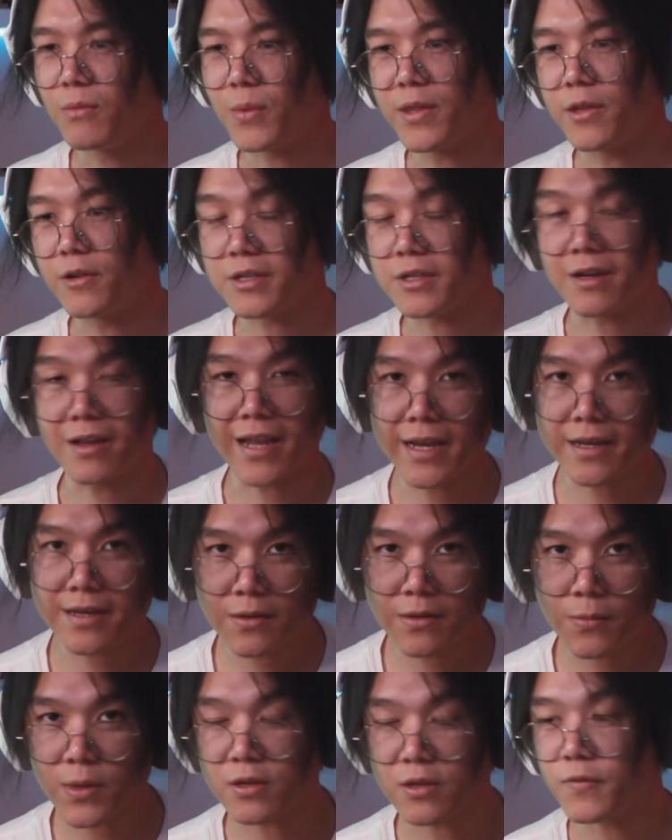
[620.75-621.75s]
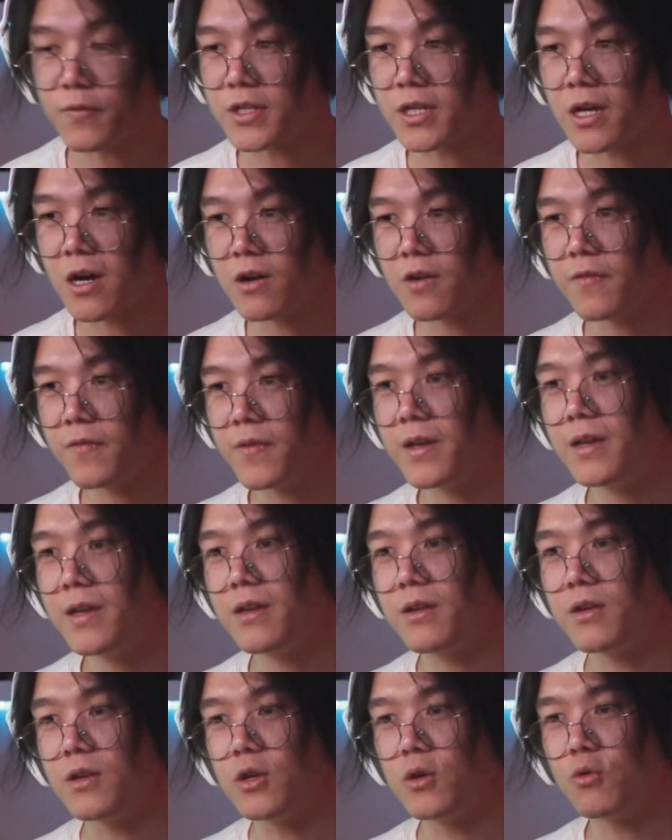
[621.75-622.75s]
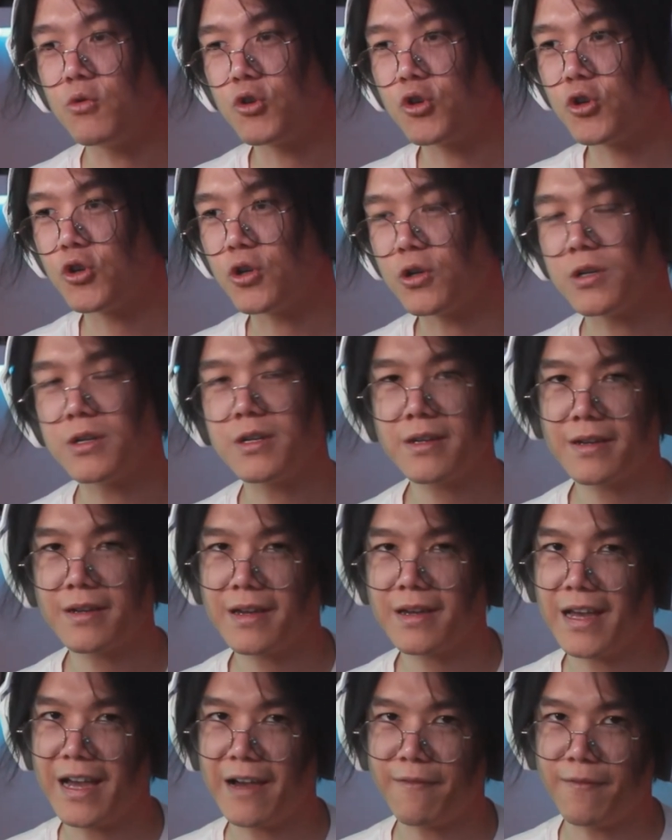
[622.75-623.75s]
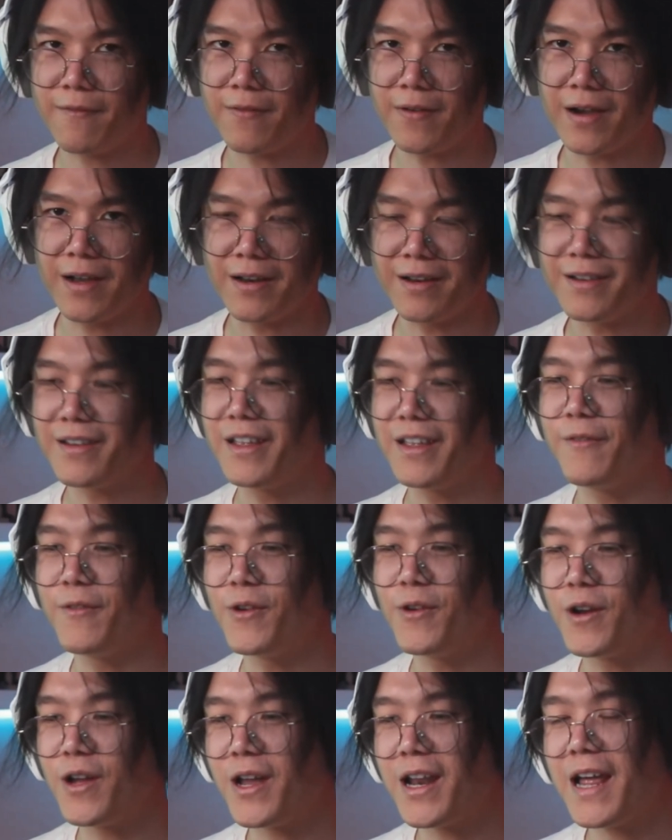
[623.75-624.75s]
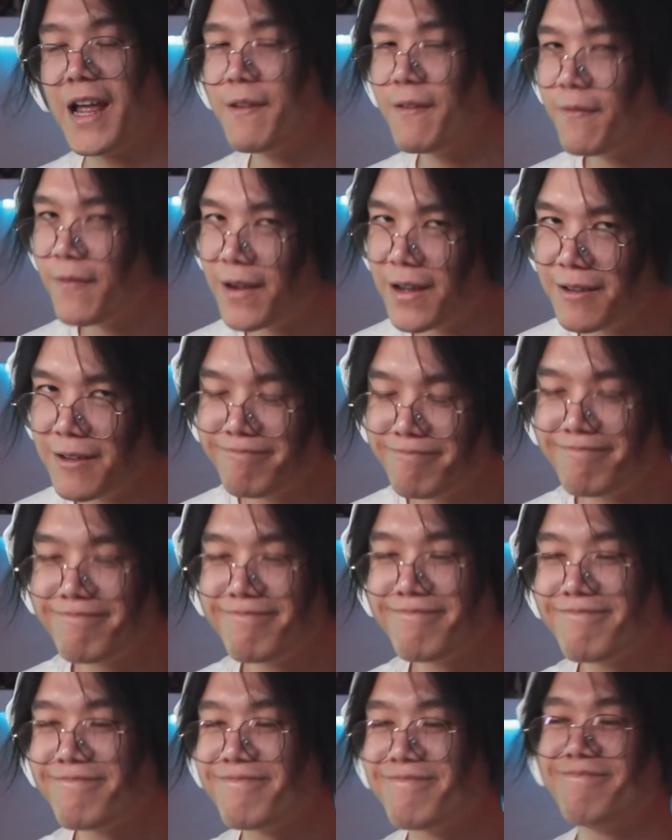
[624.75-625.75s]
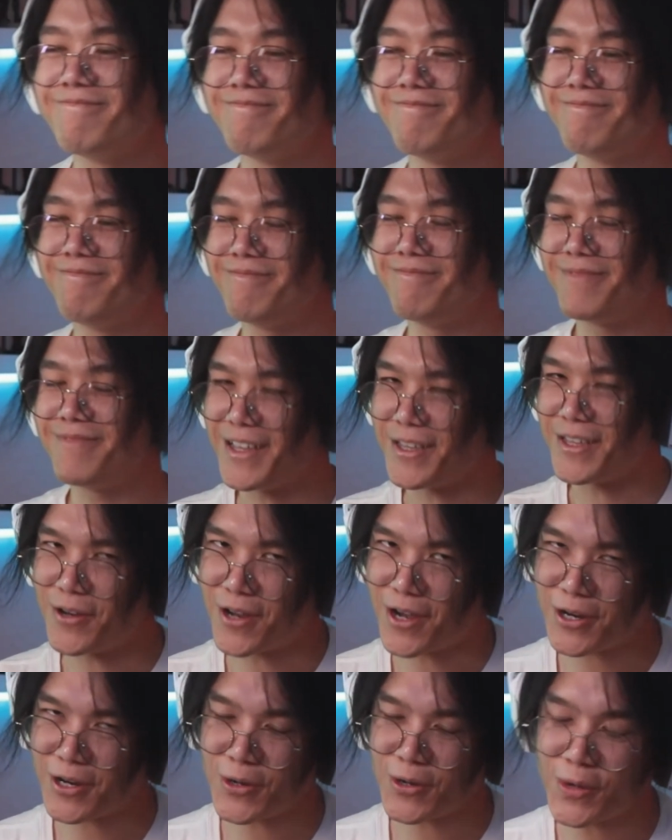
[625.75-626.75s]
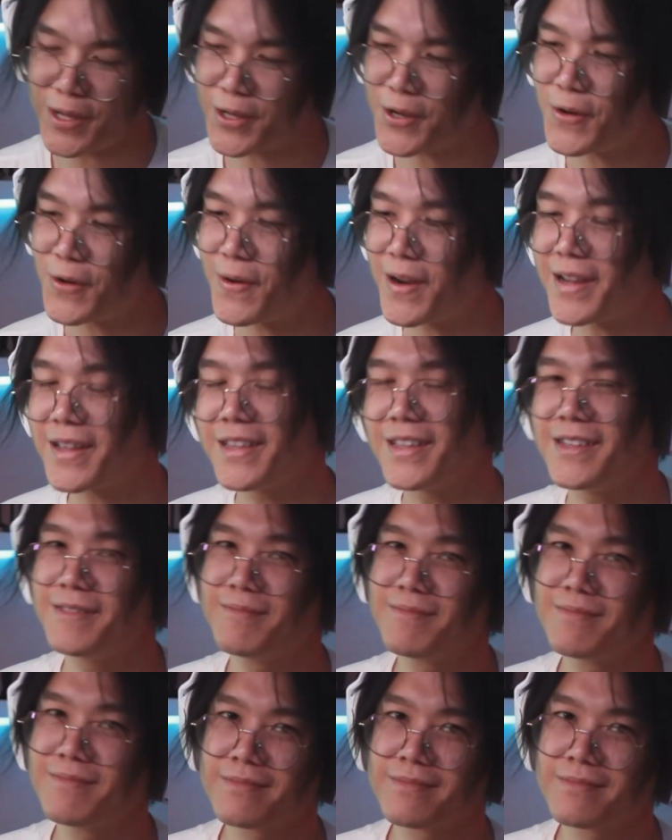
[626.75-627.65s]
Whether it's collecting, whether it's photography, you should have fun. If you're not having fun, then you're not doing it correctly.